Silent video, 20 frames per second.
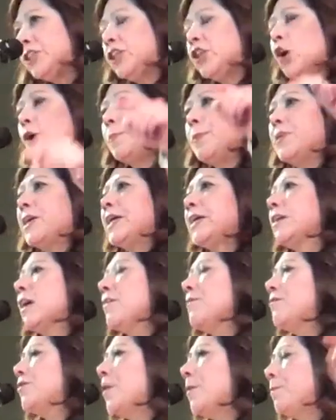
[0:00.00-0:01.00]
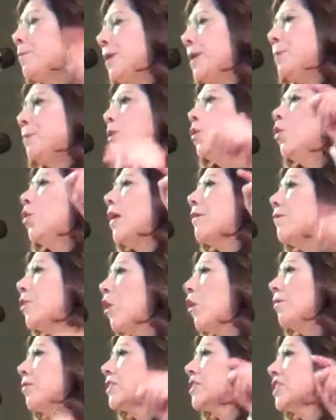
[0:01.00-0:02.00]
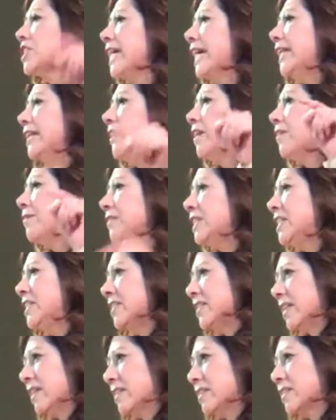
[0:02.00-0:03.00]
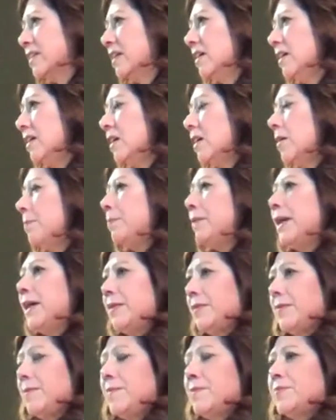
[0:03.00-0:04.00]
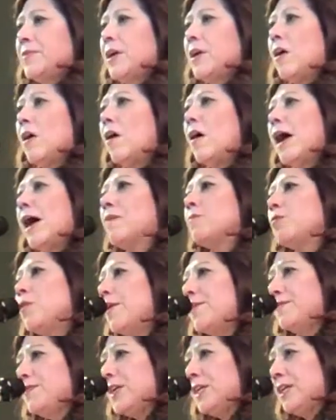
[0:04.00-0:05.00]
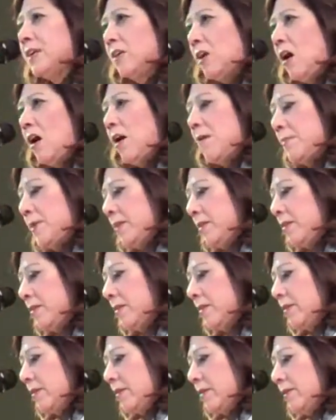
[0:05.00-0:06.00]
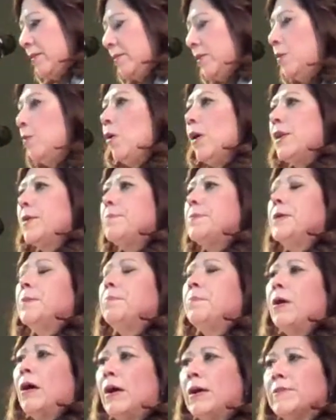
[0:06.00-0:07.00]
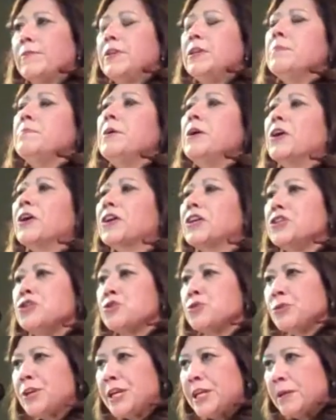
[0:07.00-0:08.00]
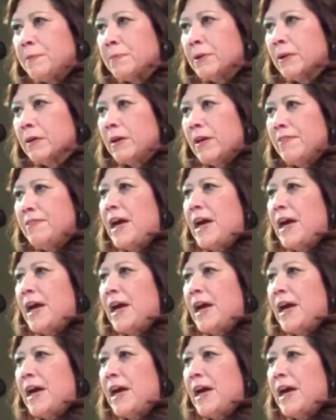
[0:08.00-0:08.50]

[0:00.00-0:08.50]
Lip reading: York. They come from people who have overstayed their visas. But they all have one thing in common. They want to be a part of the American dream.